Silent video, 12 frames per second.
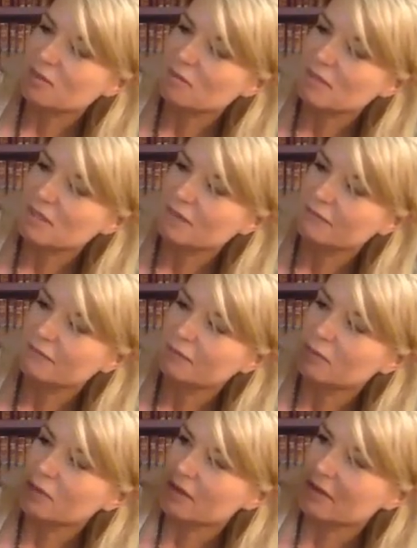almost like
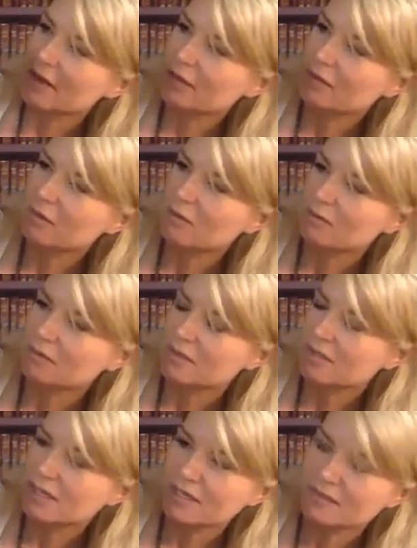fluorescent. I don't know,
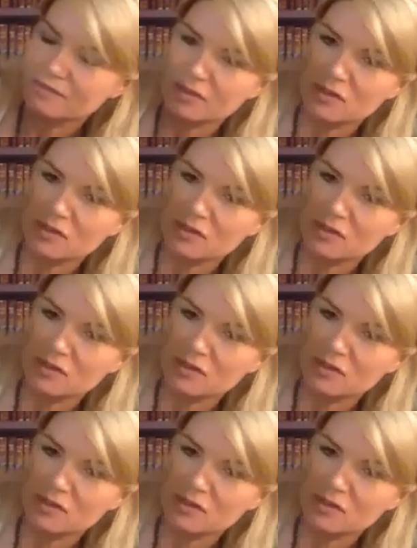like,